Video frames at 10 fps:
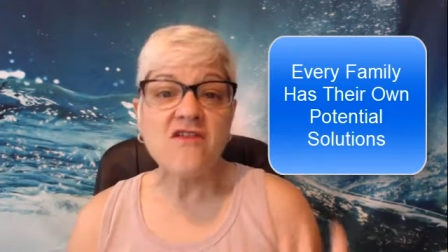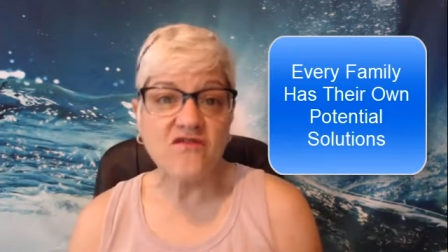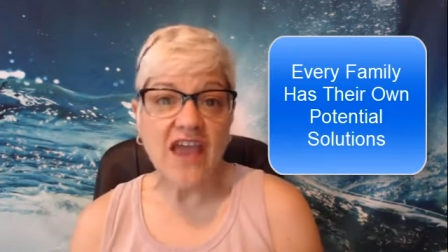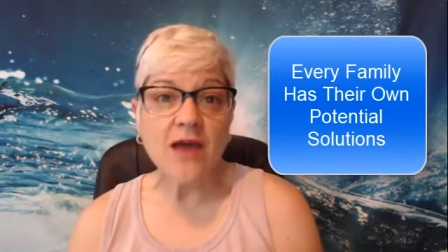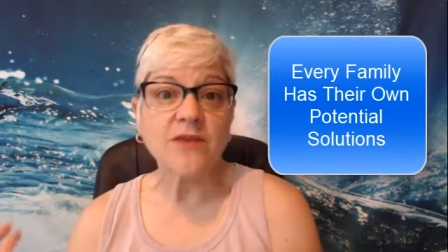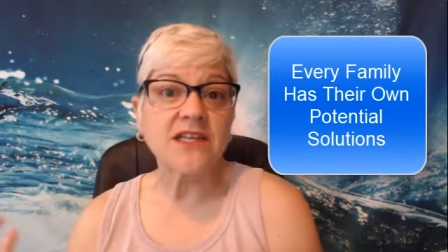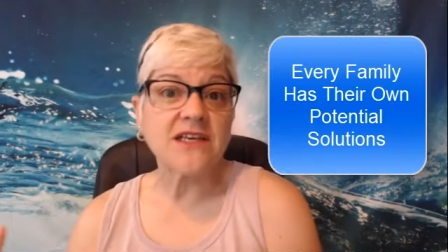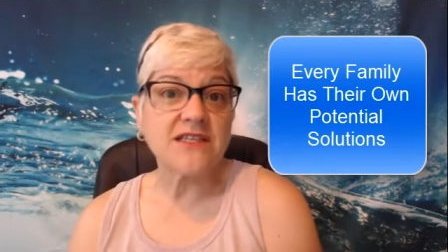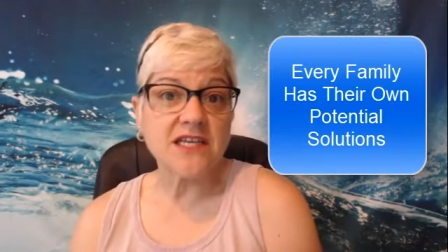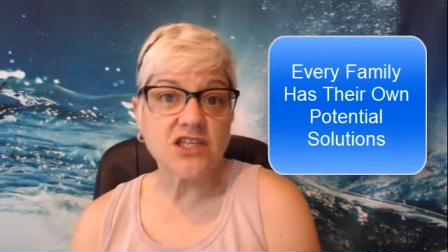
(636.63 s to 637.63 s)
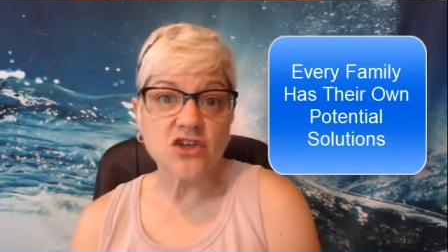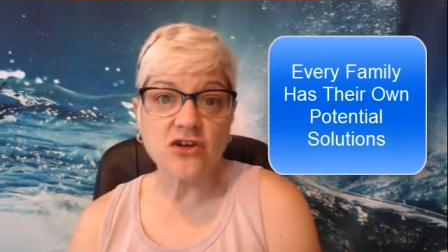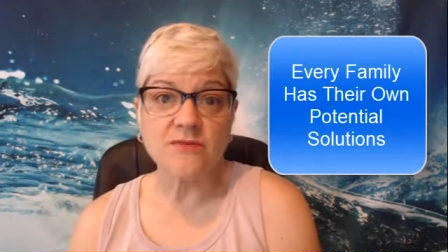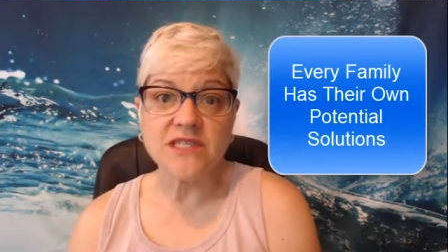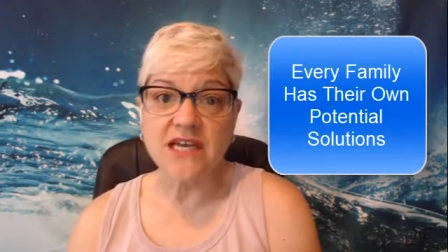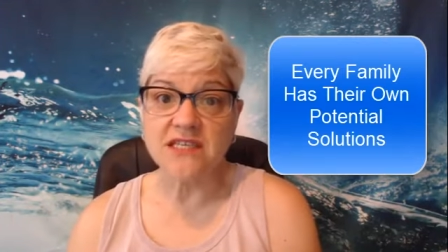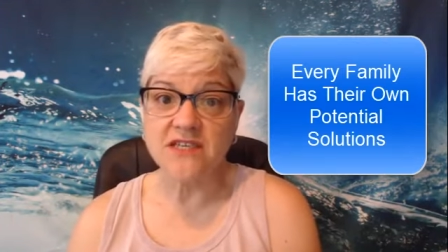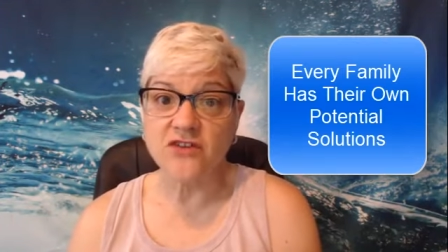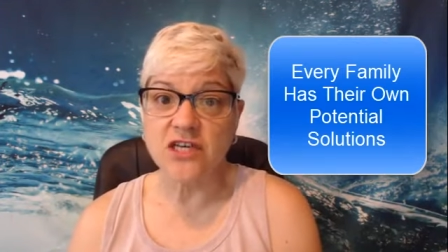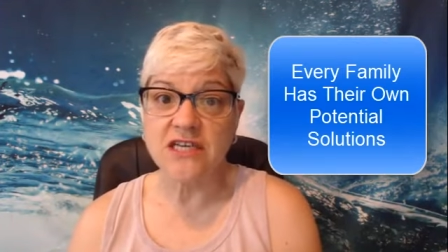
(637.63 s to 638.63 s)
families and circumstances
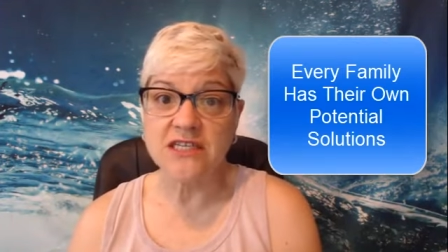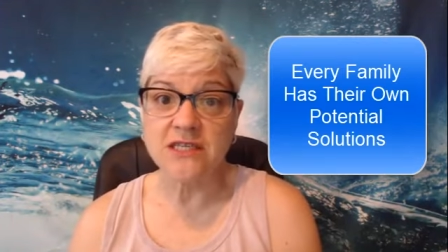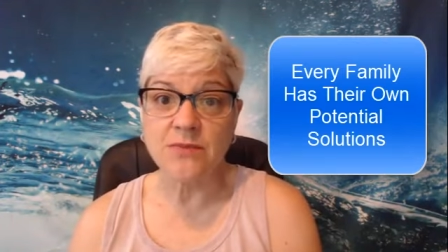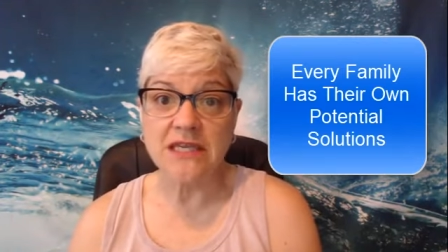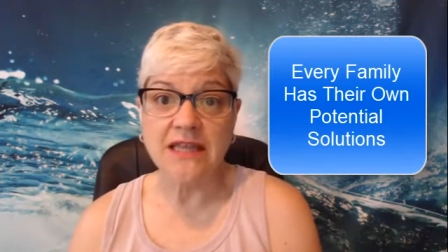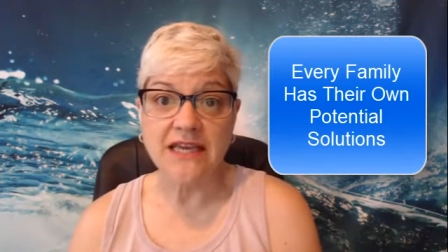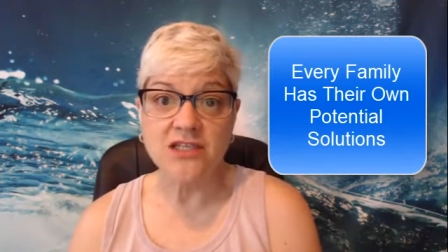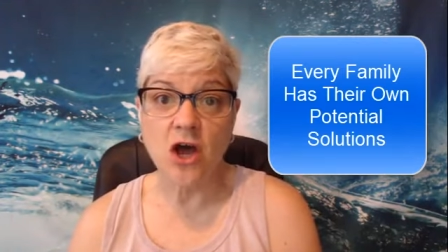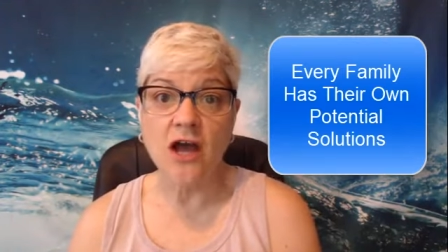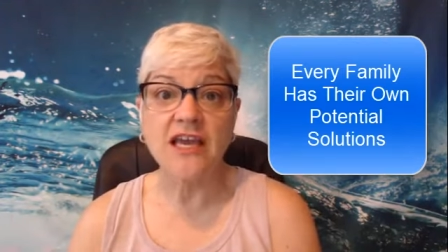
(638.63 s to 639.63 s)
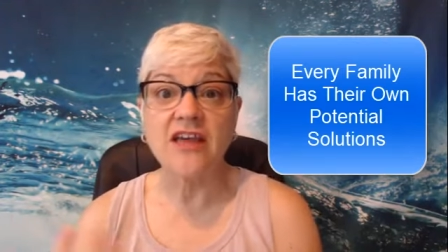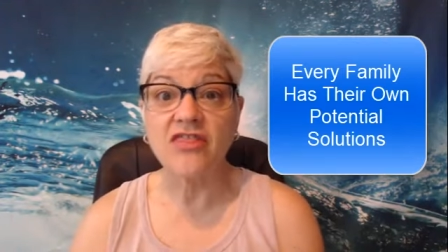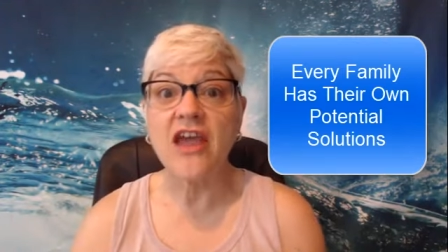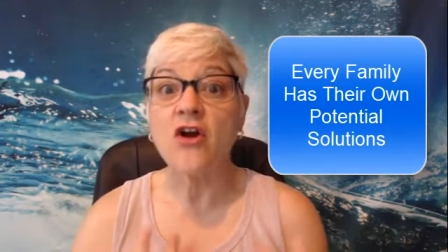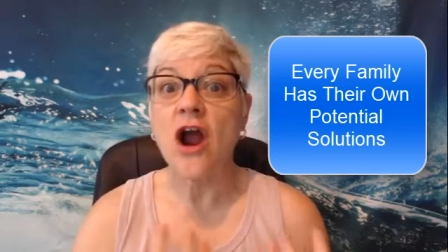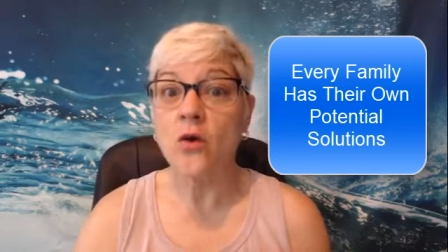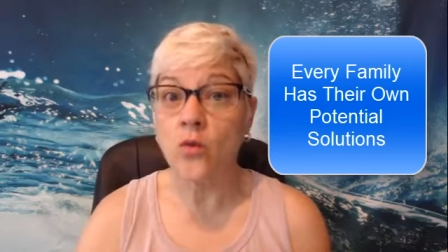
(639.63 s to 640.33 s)
for kids to be late talking there are